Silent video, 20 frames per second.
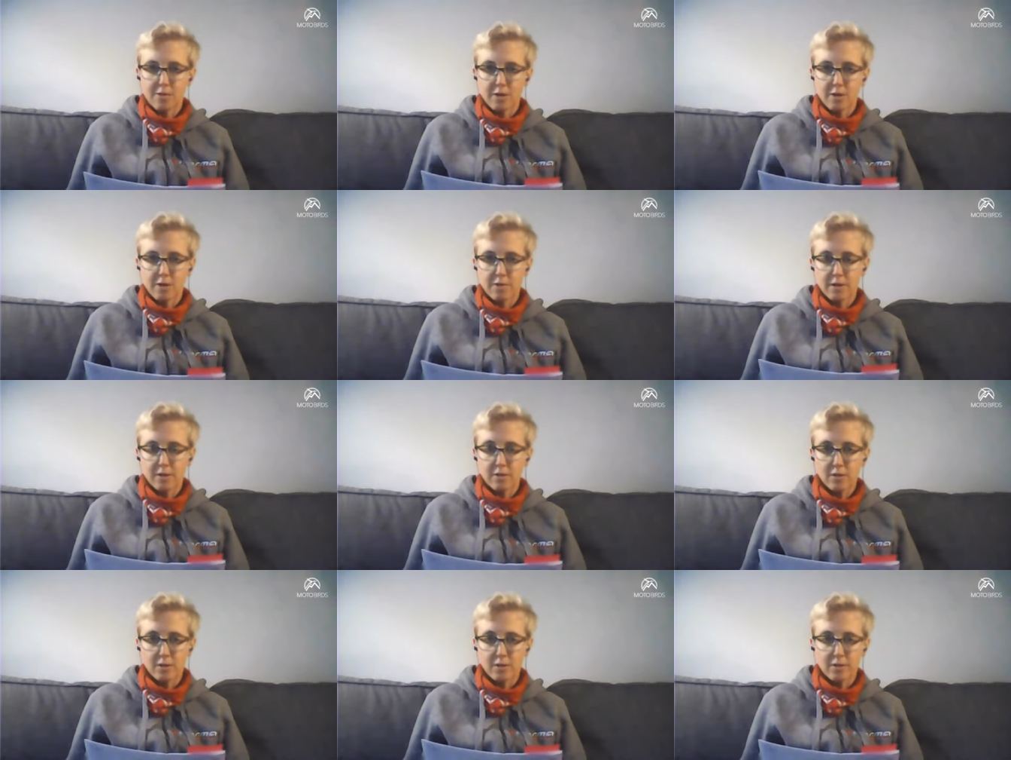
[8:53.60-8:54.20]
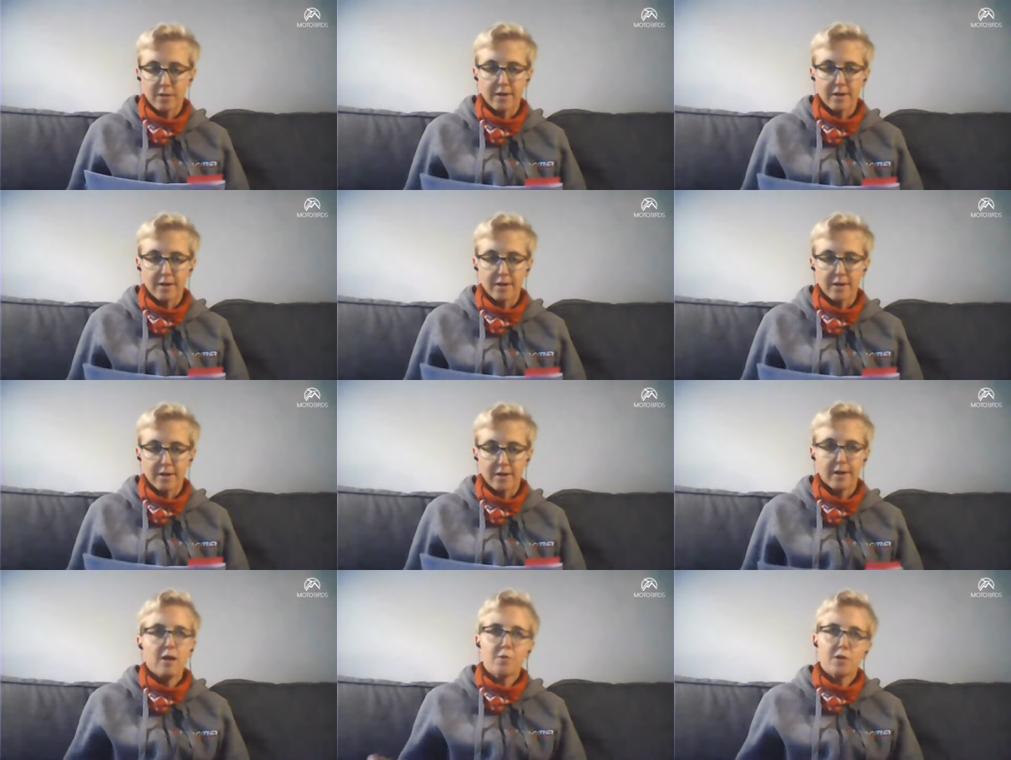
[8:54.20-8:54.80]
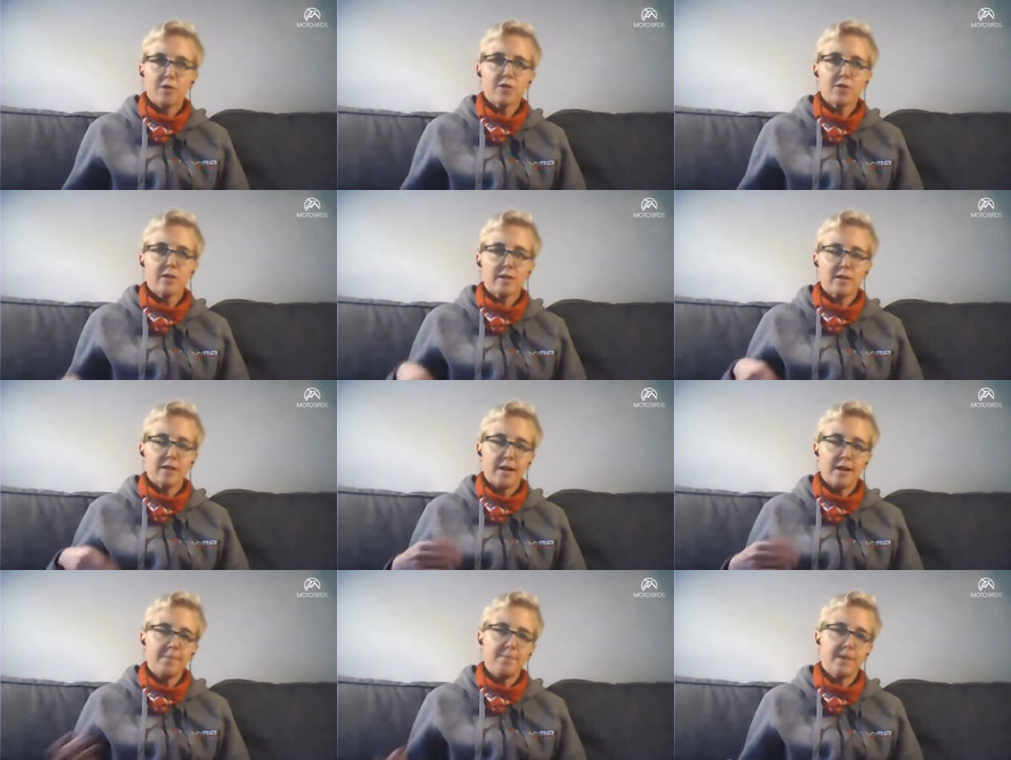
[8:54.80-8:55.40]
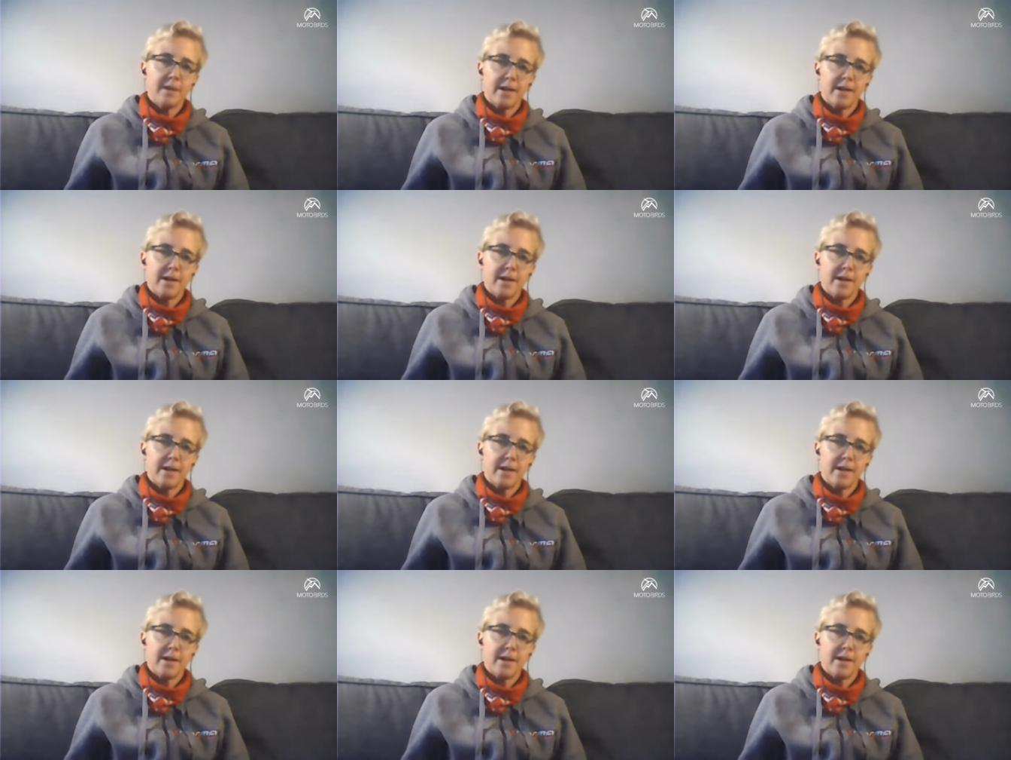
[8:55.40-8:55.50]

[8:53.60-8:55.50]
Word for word: power of attorney. Of course,